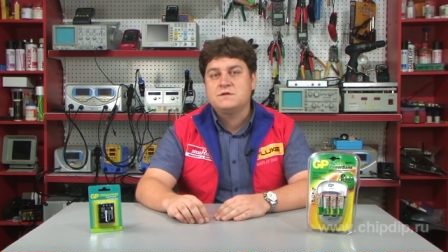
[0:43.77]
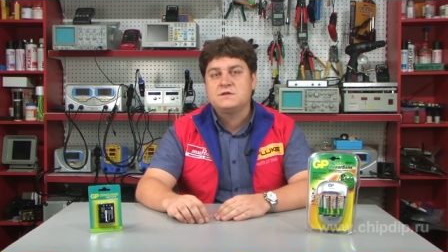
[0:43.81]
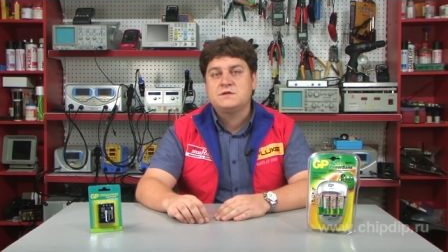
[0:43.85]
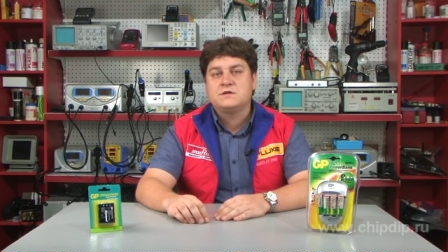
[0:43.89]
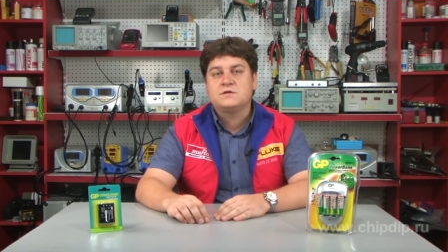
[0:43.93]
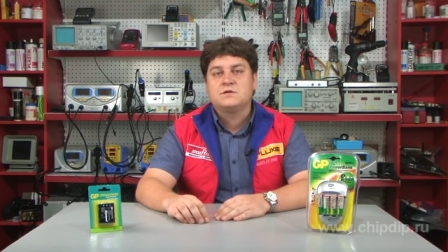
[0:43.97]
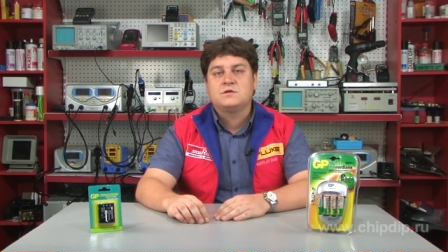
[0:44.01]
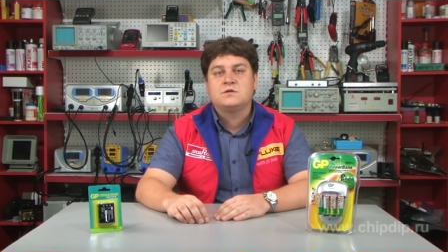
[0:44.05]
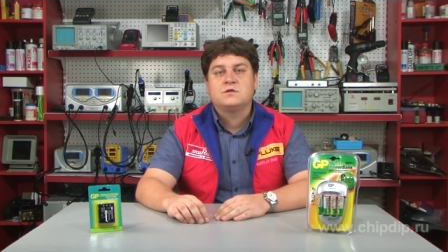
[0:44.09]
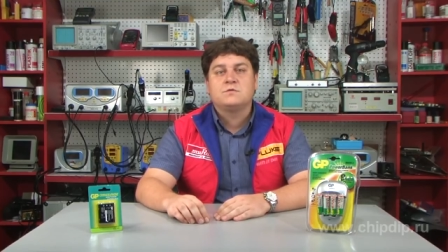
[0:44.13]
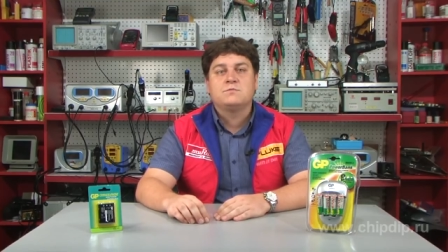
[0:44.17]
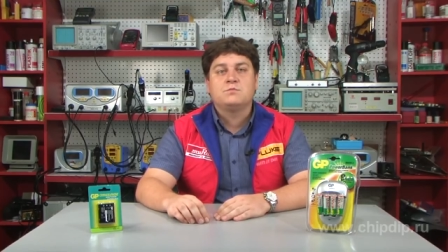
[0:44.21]
the
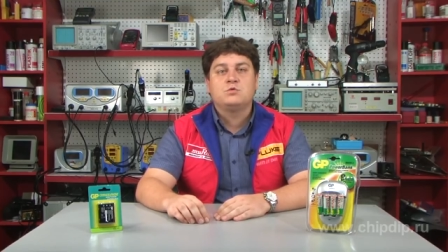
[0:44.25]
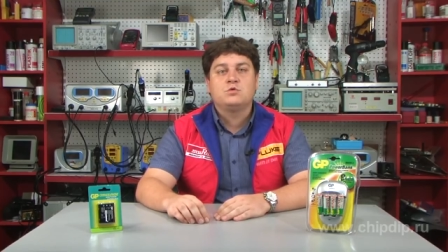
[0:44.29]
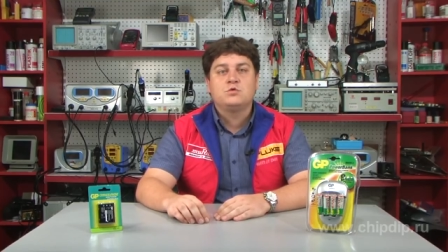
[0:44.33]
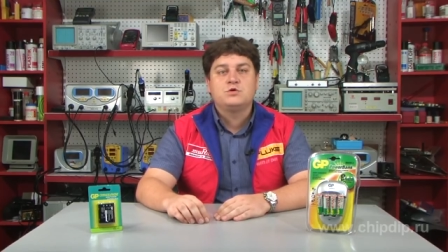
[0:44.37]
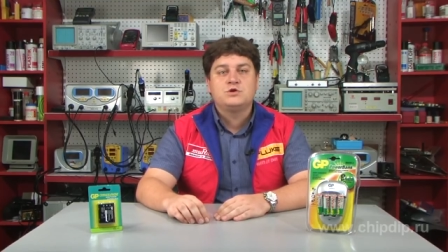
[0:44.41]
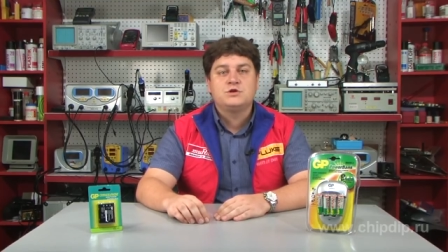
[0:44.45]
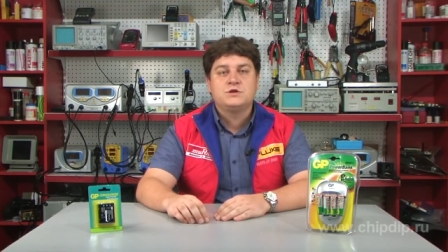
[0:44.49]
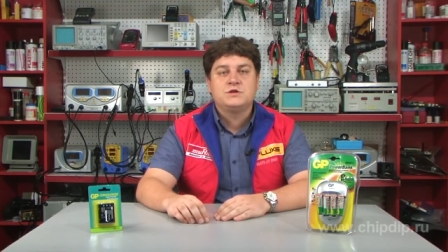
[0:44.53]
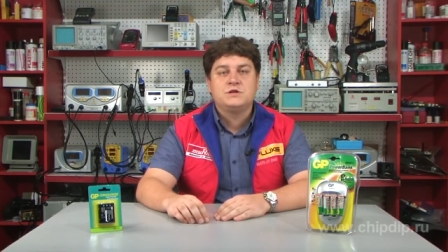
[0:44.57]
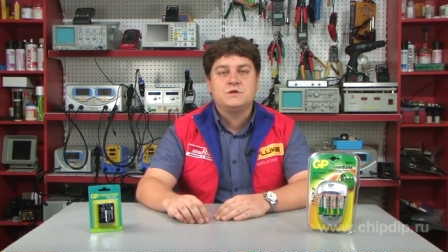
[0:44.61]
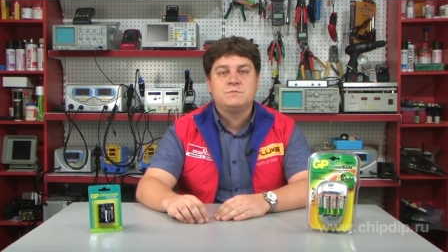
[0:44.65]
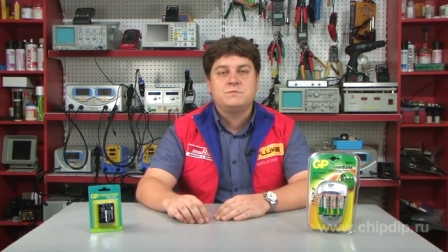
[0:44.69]
battery
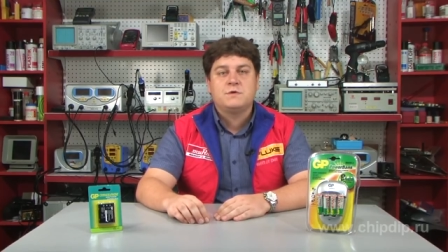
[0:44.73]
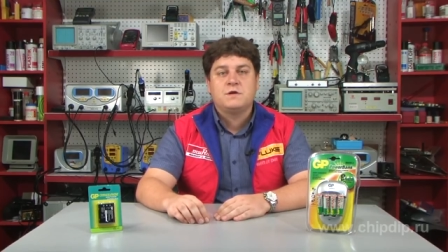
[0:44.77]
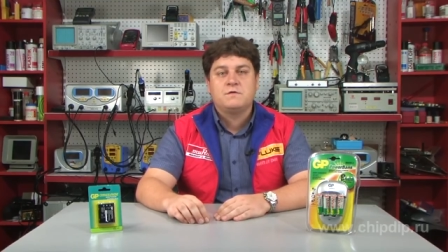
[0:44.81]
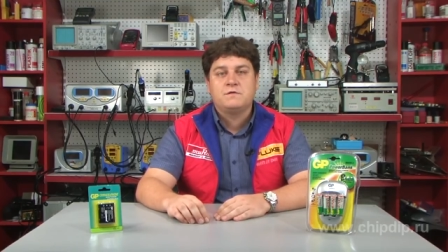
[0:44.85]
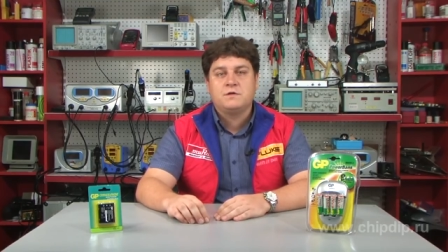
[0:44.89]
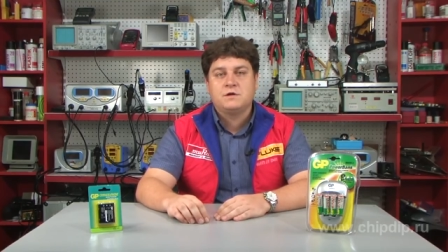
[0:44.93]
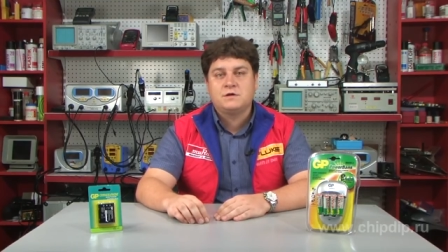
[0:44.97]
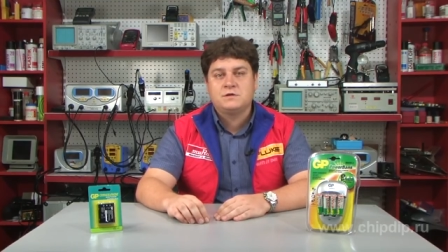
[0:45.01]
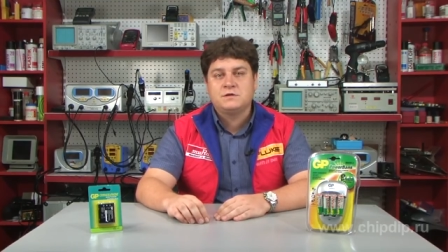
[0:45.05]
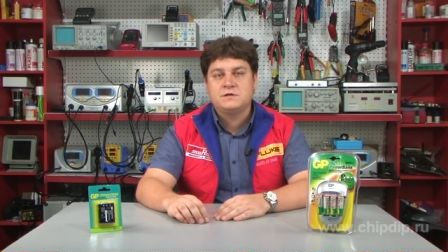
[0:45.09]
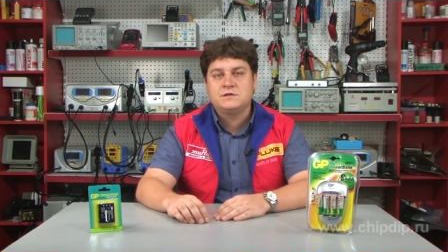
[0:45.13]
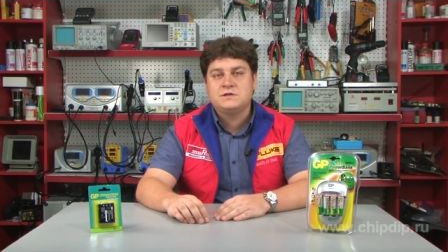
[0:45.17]
life
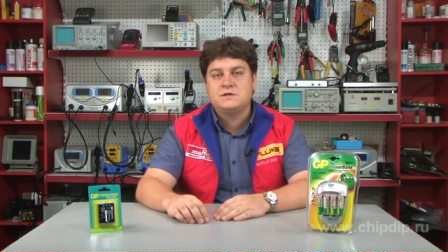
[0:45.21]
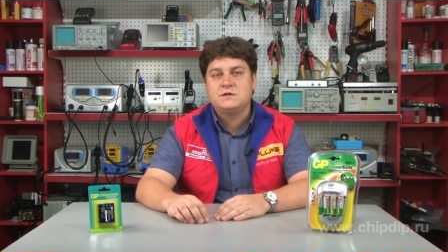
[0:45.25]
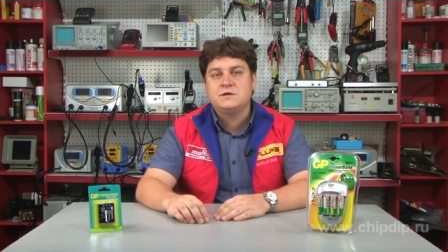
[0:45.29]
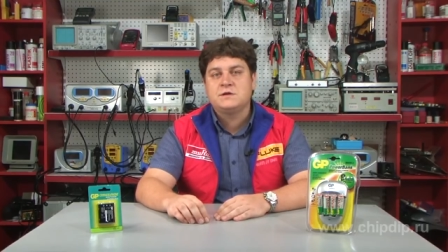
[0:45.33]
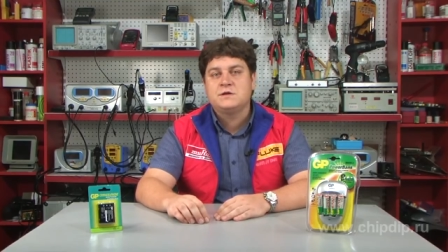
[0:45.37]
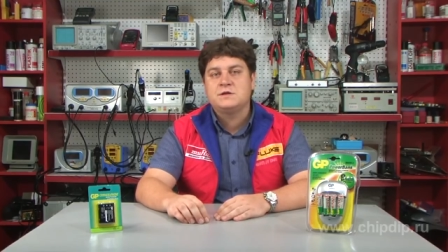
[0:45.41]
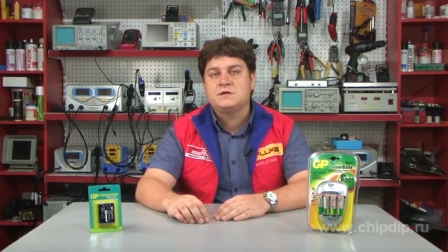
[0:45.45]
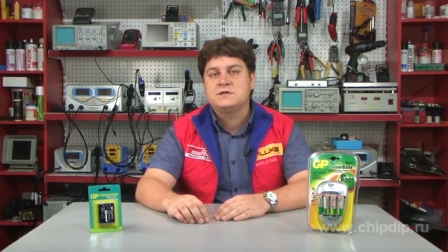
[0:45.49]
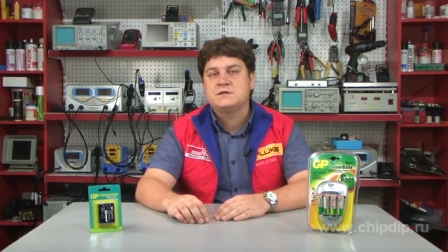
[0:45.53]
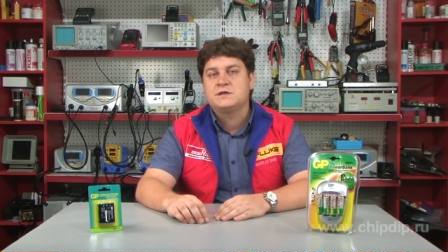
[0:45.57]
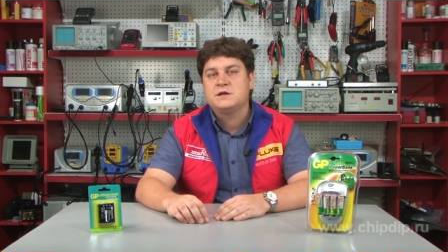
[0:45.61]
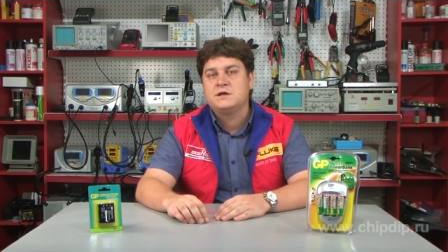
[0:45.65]
depends on the
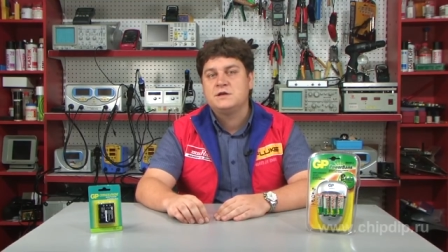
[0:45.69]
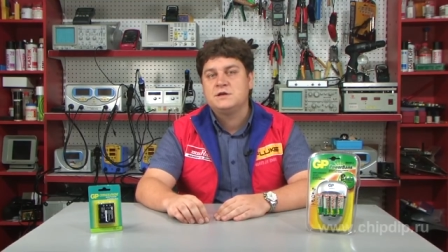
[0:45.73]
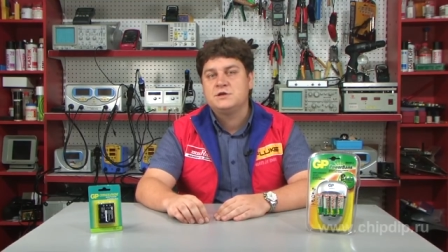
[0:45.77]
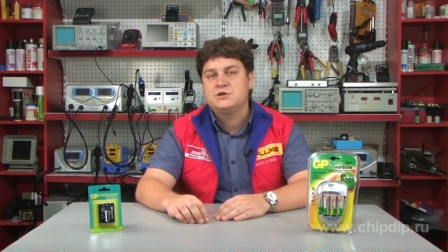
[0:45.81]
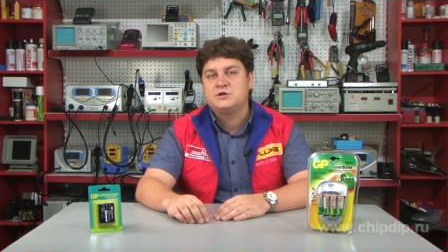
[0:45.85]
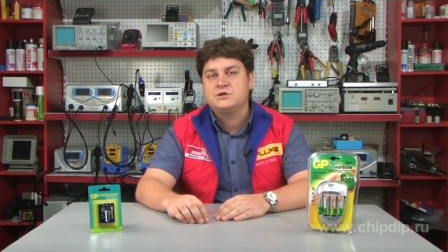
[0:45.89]
crystalline